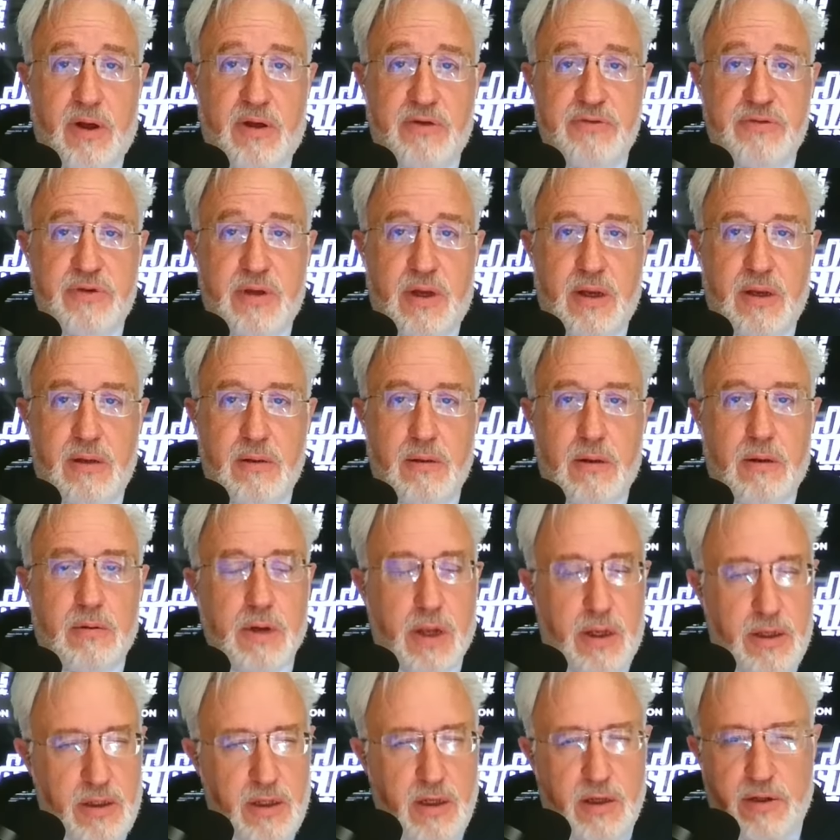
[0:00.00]
by, say,
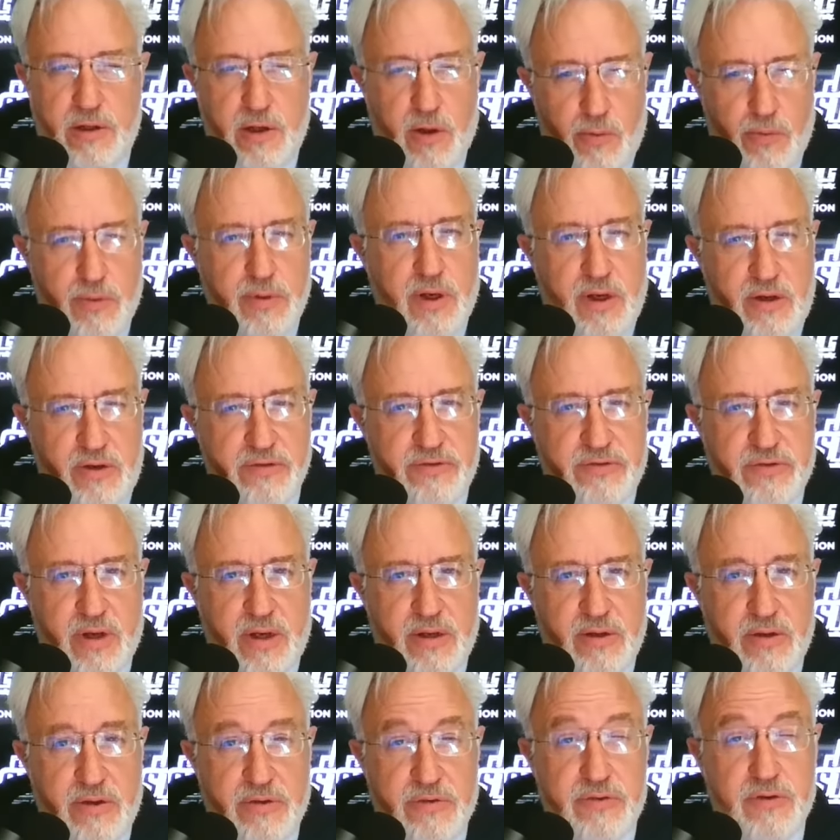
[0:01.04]
okay, you don't need to
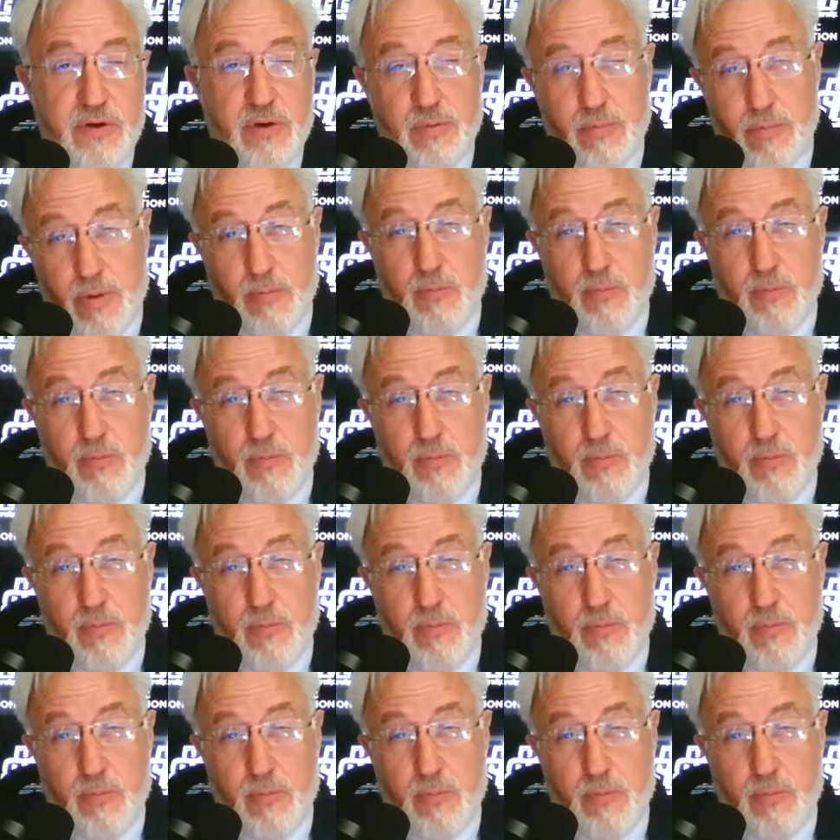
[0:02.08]
say this. Do you